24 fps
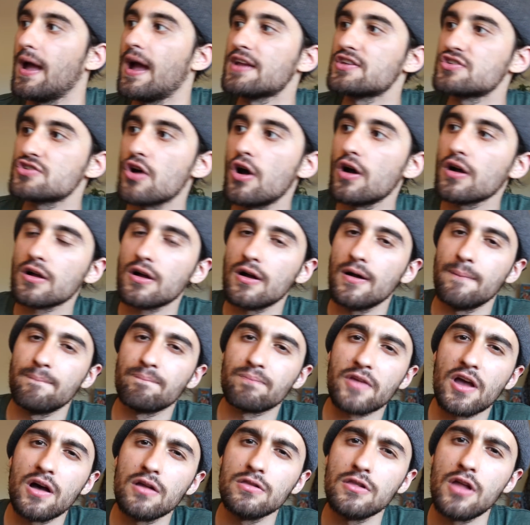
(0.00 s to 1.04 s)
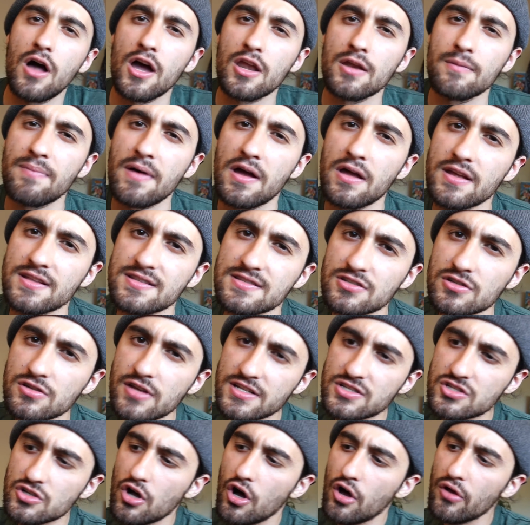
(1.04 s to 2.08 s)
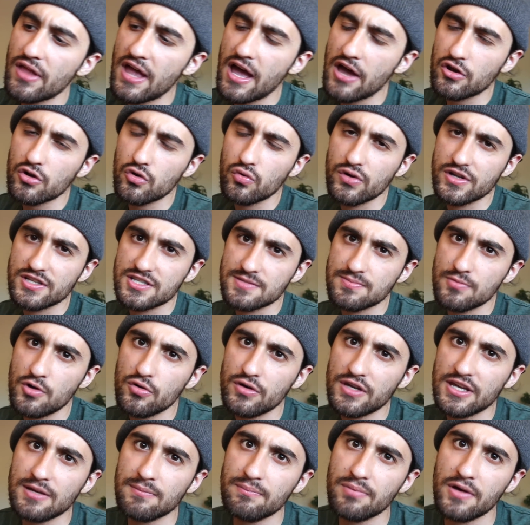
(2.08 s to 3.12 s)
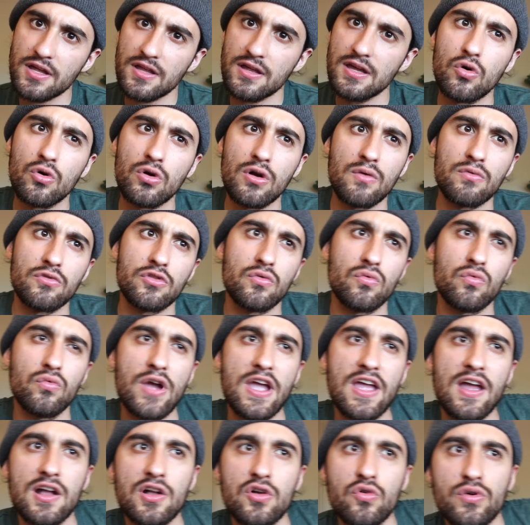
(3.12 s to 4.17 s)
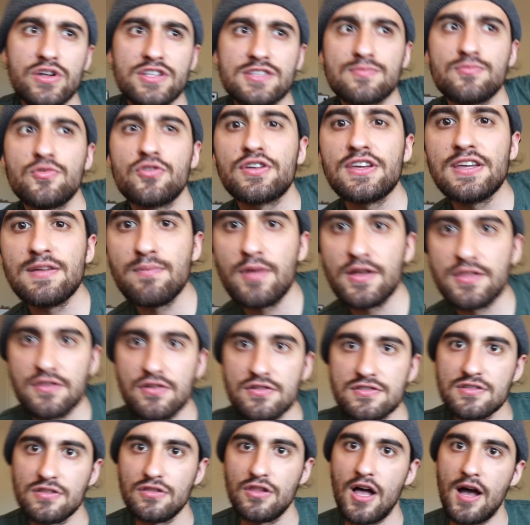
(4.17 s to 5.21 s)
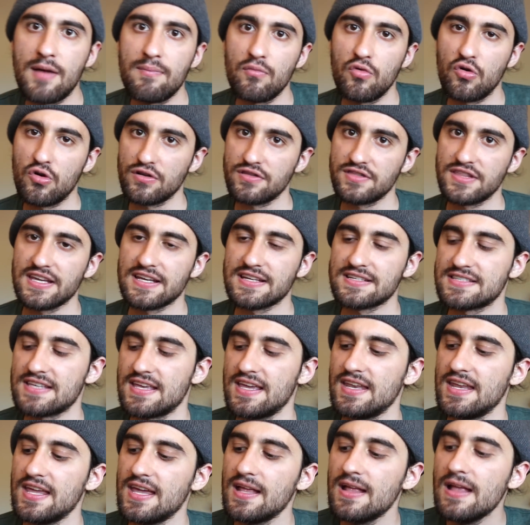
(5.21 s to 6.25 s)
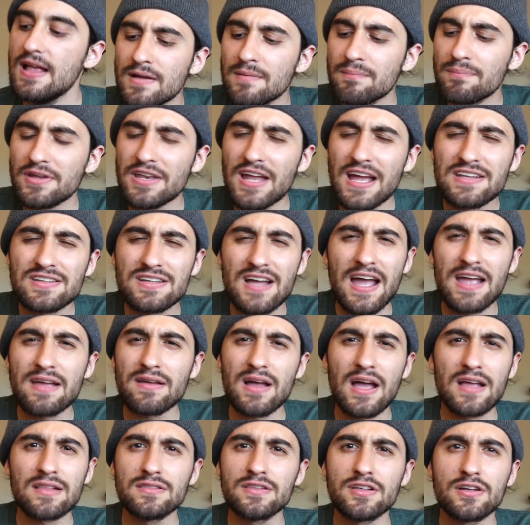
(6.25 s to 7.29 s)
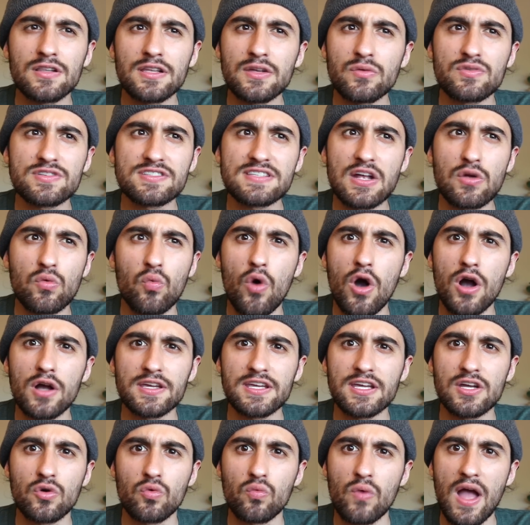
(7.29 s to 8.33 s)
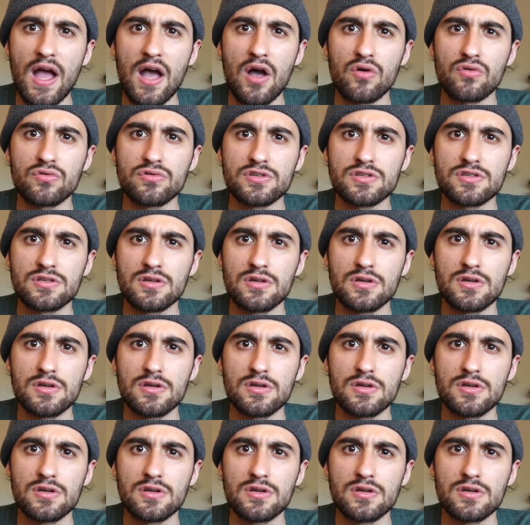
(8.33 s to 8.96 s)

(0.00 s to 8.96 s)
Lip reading: I talk a lot about, it's called How to Quit Smoking, or the way I quit smoking, but there's a lot more things in it. But I literally was like walking around,